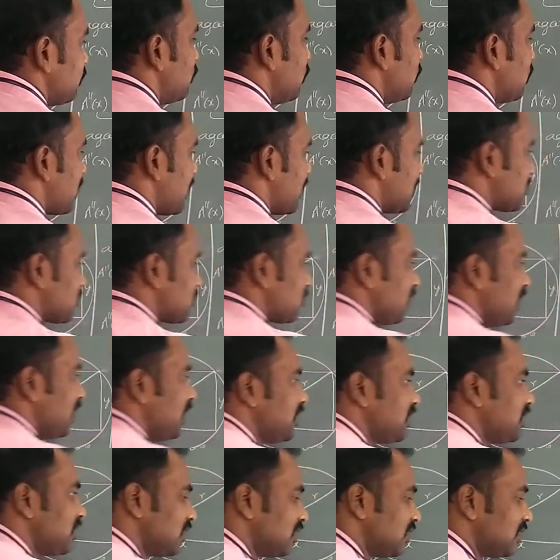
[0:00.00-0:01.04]
4r
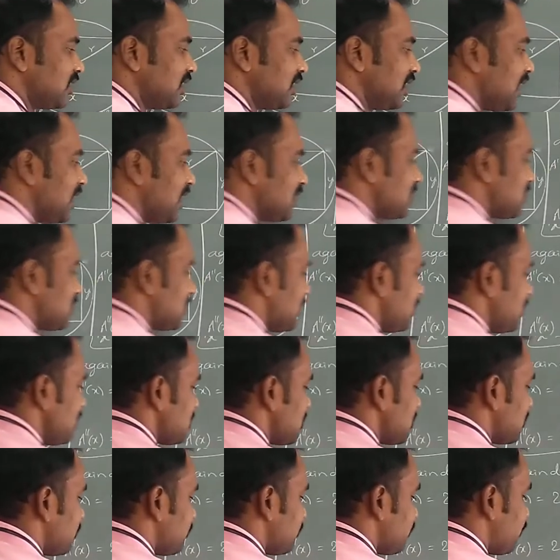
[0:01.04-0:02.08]
square as it
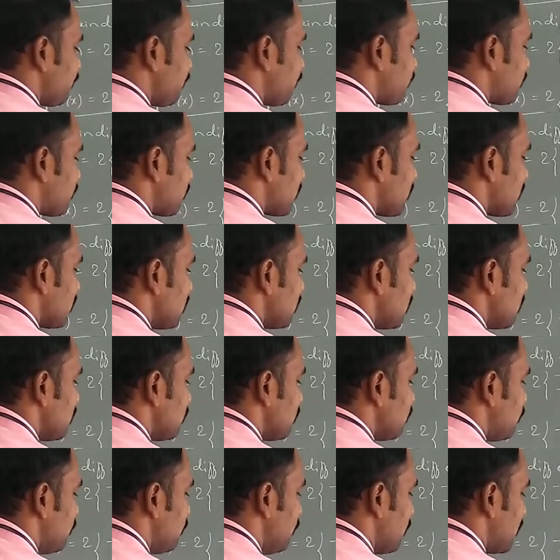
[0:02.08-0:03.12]
is
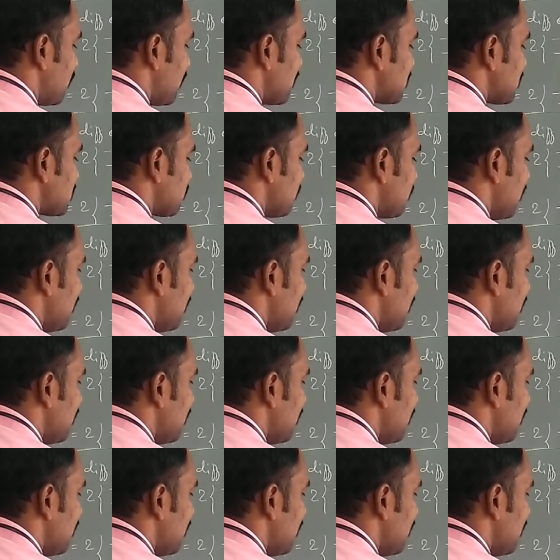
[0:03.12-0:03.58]
4r